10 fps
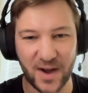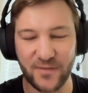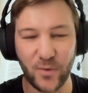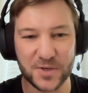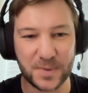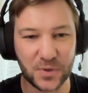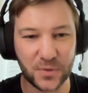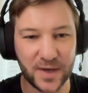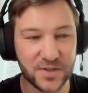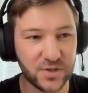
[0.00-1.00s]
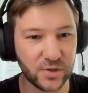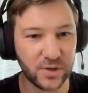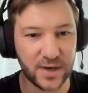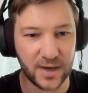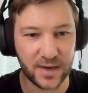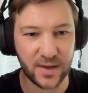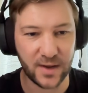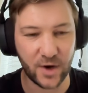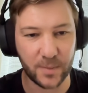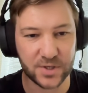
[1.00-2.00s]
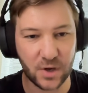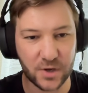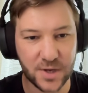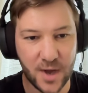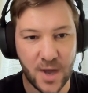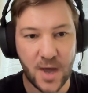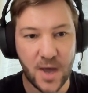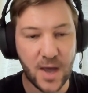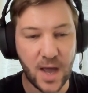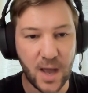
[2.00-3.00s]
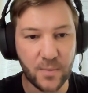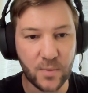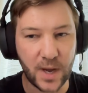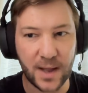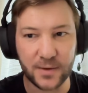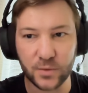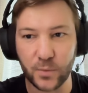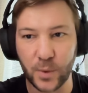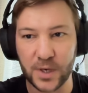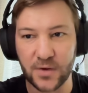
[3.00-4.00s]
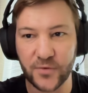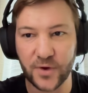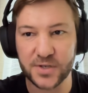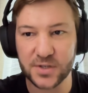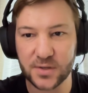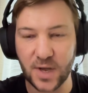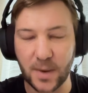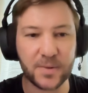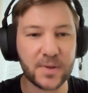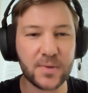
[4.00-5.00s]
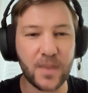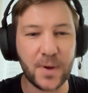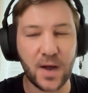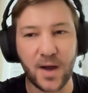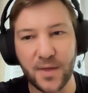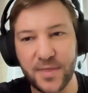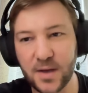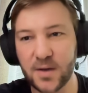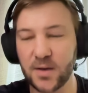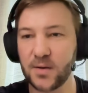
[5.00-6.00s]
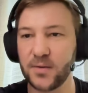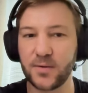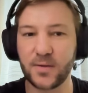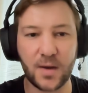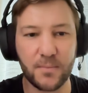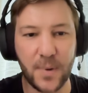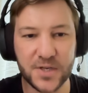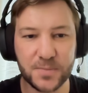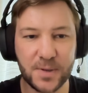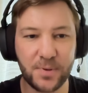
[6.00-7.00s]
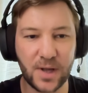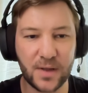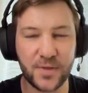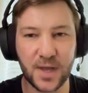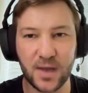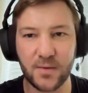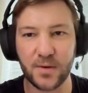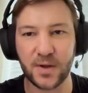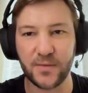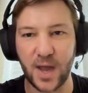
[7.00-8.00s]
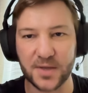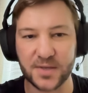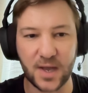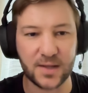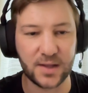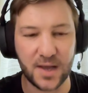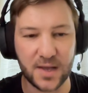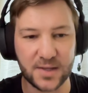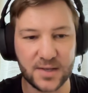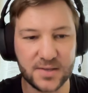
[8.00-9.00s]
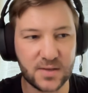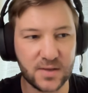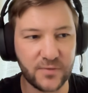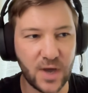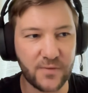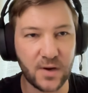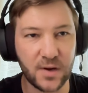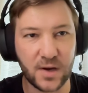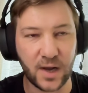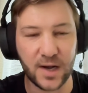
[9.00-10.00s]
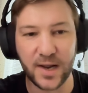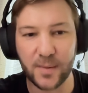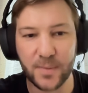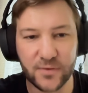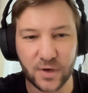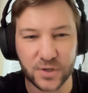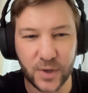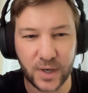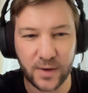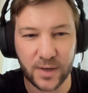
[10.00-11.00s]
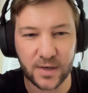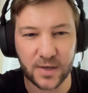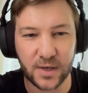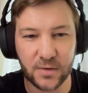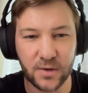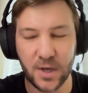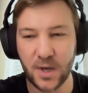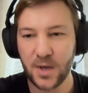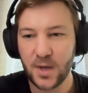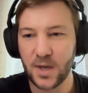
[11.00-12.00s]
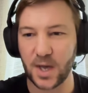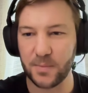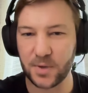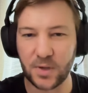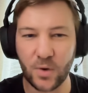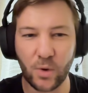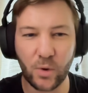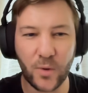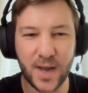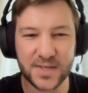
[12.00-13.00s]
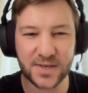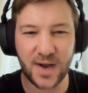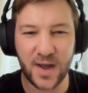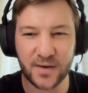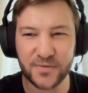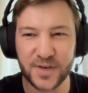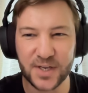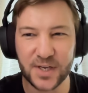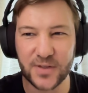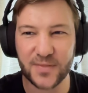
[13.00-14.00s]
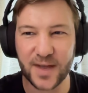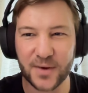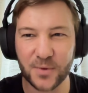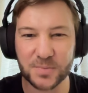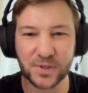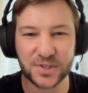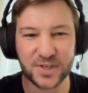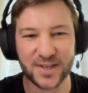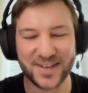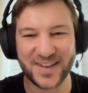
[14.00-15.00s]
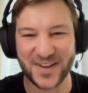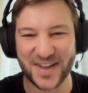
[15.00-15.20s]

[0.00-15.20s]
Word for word: Everyone has been taught that in school and in an economics class. And when you first, but I mean, I think most people out there, at least if you have like a little bit of contrarian in you, you always kind of knew that was bullshit.